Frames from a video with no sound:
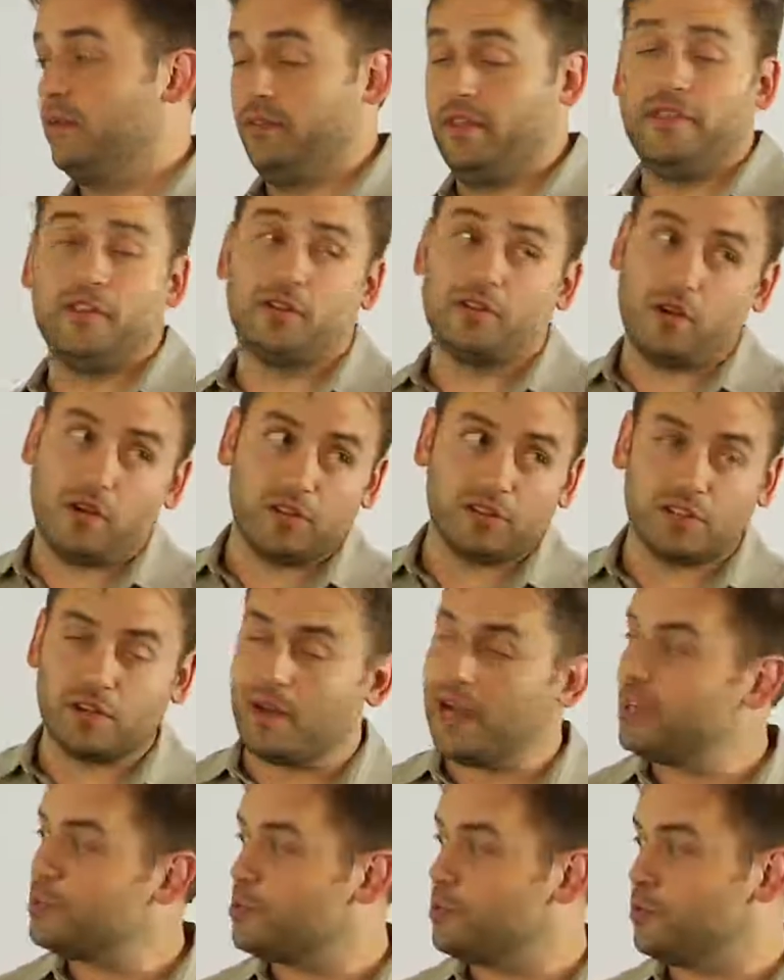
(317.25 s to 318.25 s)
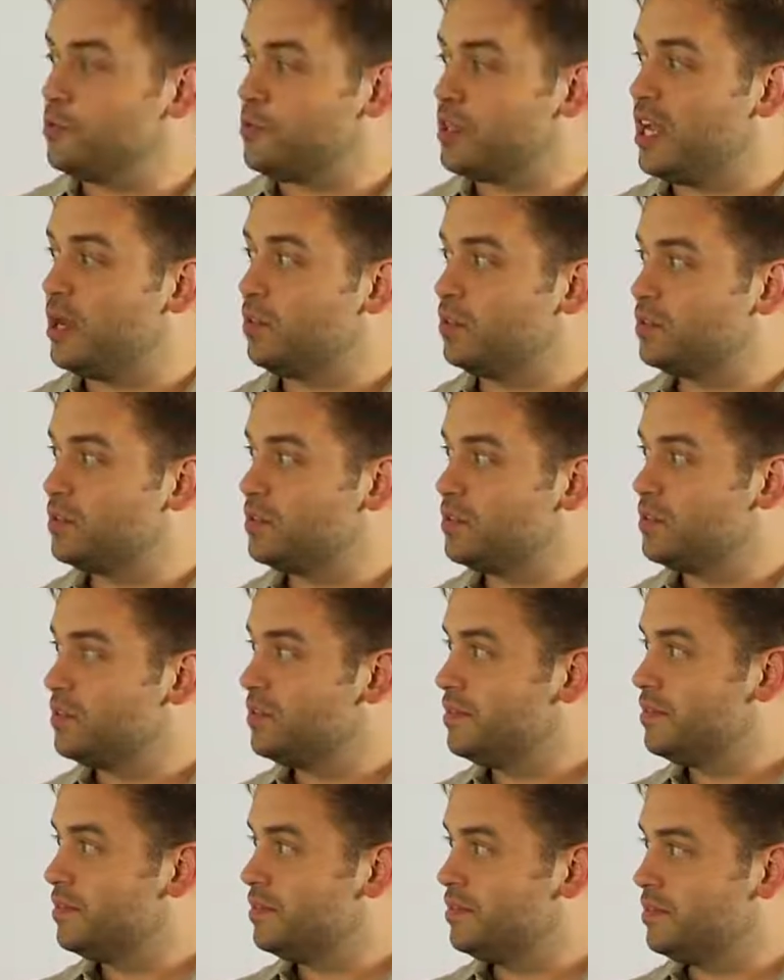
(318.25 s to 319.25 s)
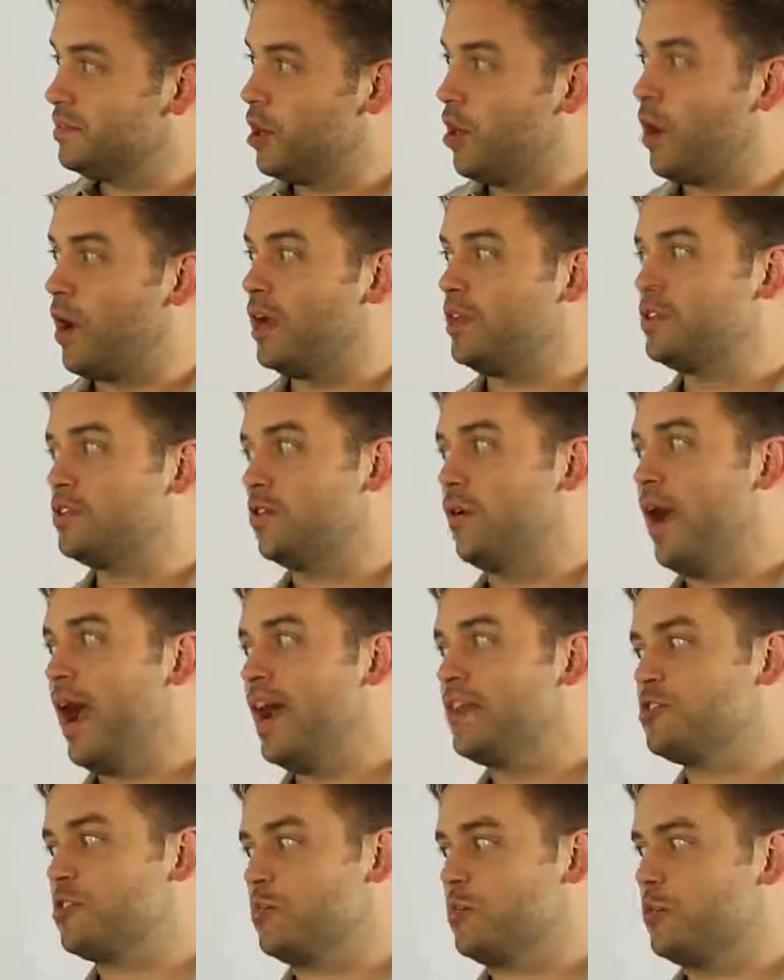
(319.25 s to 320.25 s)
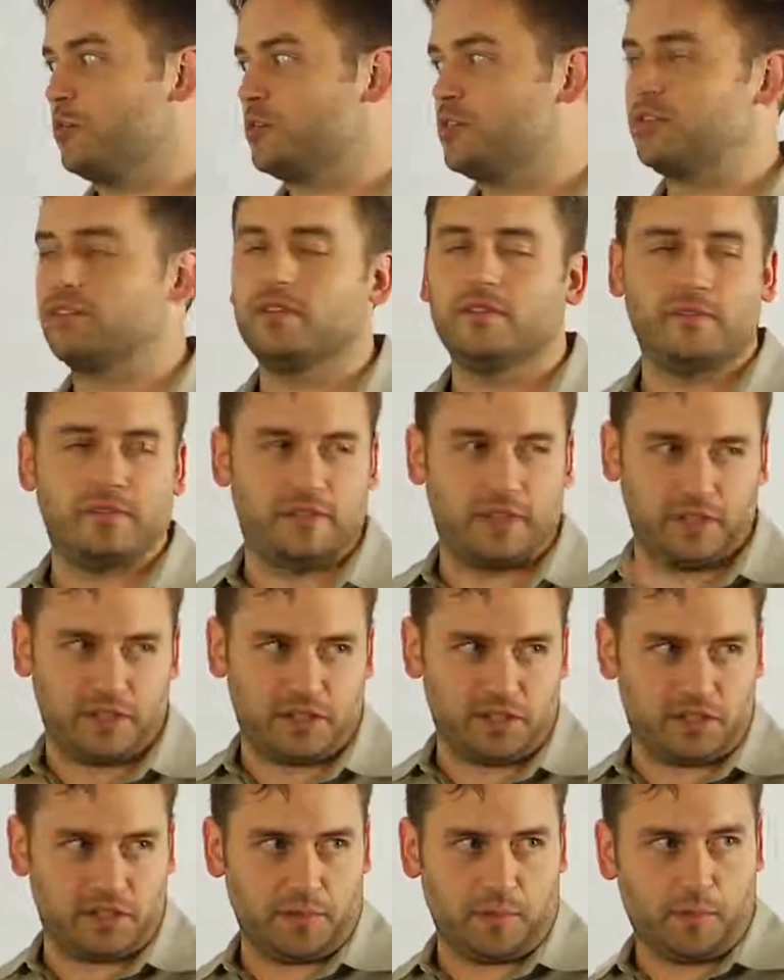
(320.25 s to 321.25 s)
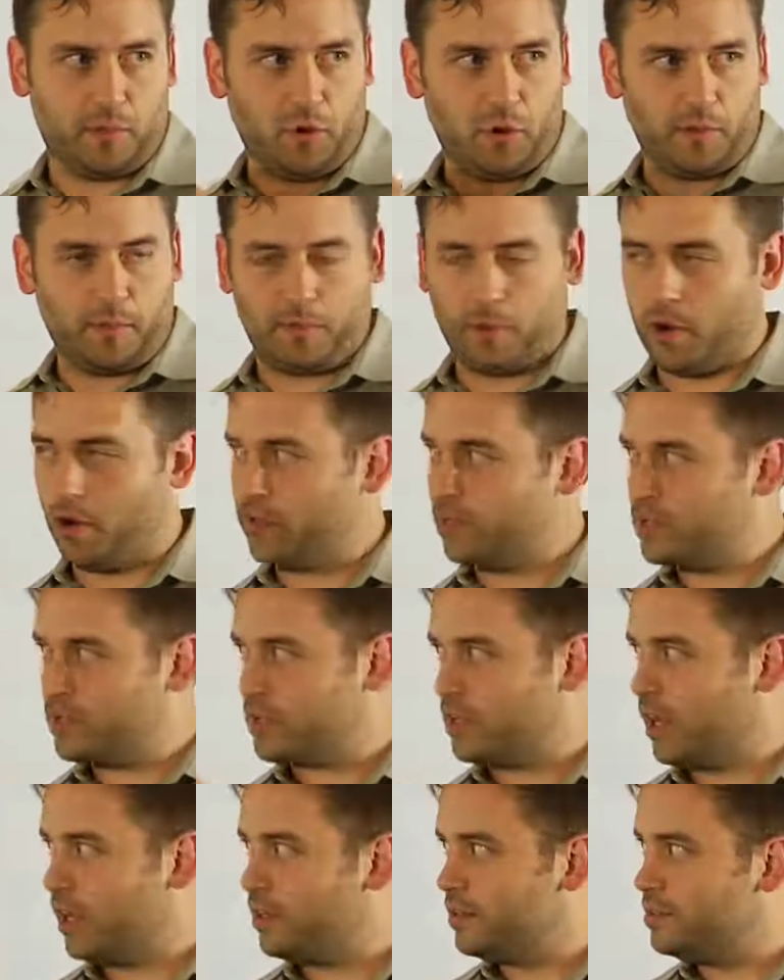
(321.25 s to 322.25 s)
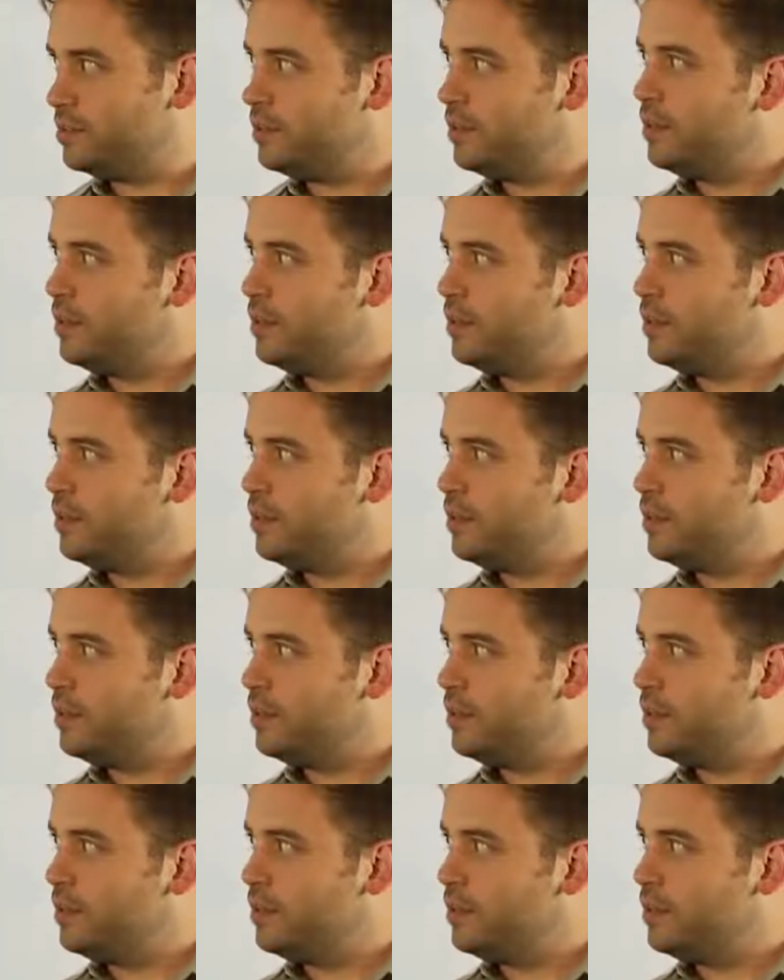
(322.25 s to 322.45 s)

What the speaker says: Then there are also attribute tables. All right, so attributes. This is the important part of the slide.